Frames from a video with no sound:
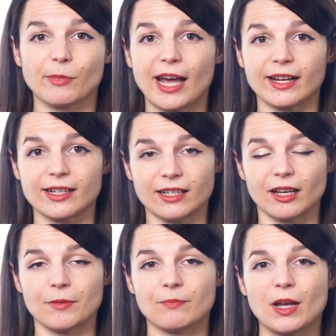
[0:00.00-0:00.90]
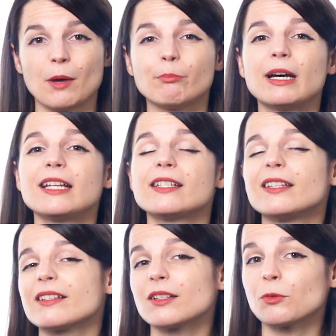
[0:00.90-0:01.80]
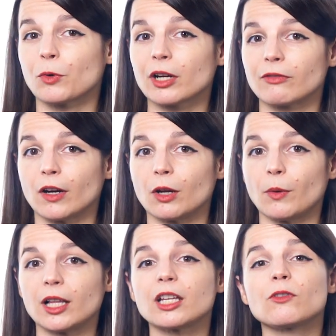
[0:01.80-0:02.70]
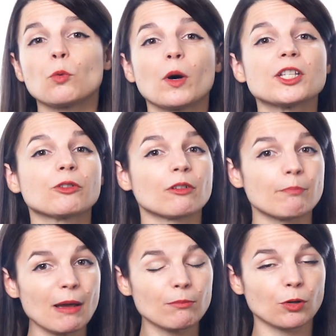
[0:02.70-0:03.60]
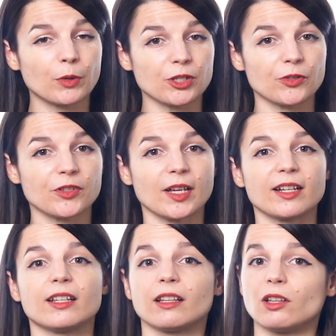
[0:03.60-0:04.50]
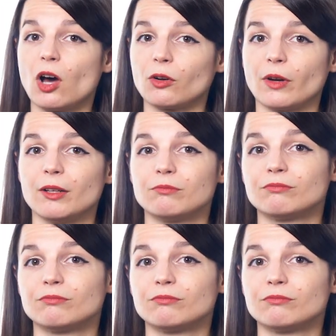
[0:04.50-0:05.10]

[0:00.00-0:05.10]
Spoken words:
a bad idea. But it doesn't work very well if you want to remember what you studied in the long run.